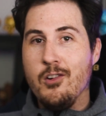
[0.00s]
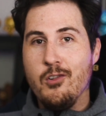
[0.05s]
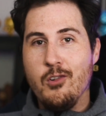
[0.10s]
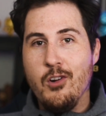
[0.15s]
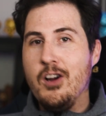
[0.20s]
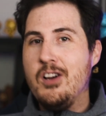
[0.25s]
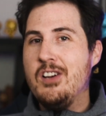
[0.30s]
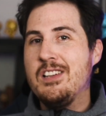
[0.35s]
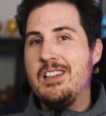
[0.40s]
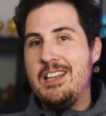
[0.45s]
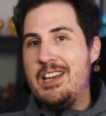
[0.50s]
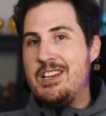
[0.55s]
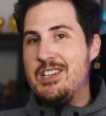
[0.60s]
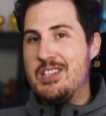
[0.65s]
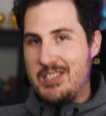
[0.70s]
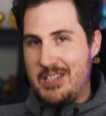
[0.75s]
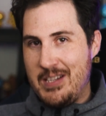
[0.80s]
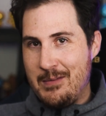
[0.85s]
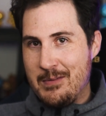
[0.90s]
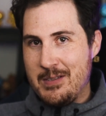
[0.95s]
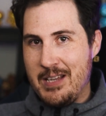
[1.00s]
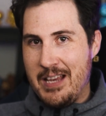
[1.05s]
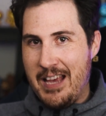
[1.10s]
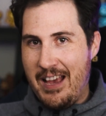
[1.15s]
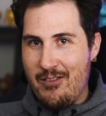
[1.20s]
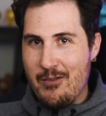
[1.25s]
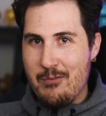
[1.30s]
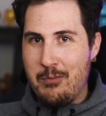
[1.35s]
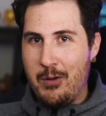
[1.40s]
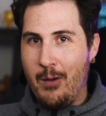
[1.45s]
Rocket League just seems to
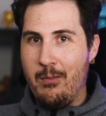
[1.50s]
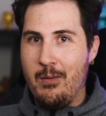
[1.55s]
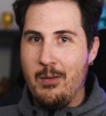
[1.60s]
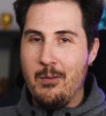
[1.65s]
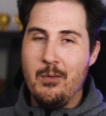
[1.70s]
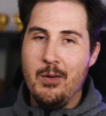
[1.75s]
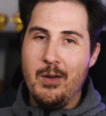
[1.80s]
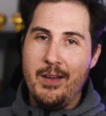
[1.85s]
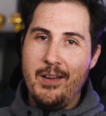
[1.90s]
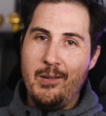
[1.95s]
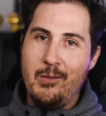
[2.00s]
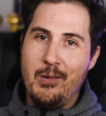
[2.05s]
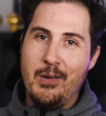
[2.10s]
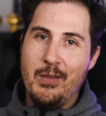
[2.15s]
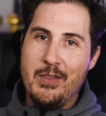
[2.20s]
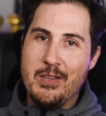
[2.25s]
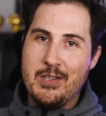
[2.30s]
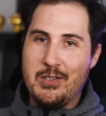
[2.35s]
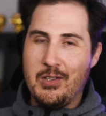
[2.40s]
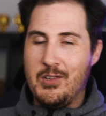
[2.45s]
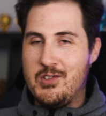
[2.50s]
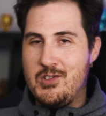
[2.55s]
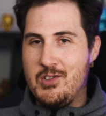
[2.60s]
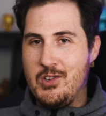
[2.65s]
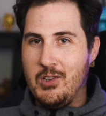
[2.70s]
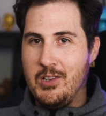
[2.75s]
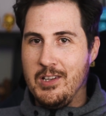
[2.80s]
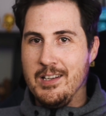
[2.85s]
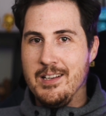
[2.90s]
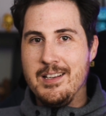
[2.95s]
have a problem with this
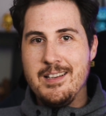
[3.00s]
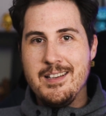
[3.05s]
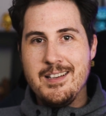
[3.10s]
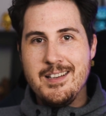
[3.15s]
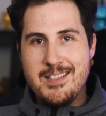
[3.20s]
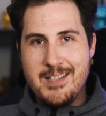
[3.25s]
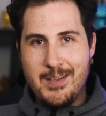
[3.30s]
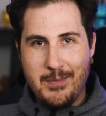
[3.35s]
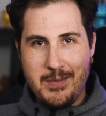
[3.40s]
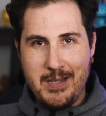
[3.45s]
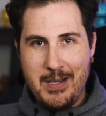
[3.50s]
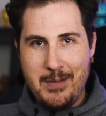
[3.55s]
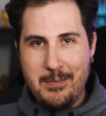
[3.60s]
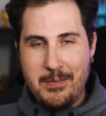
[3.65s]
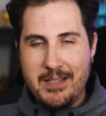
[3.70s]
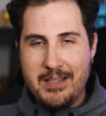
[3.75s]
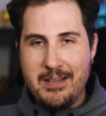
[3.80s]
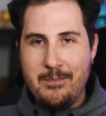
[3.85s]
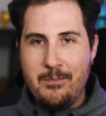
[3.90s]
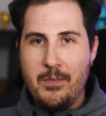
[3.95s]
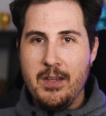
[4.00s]
controller sometimes.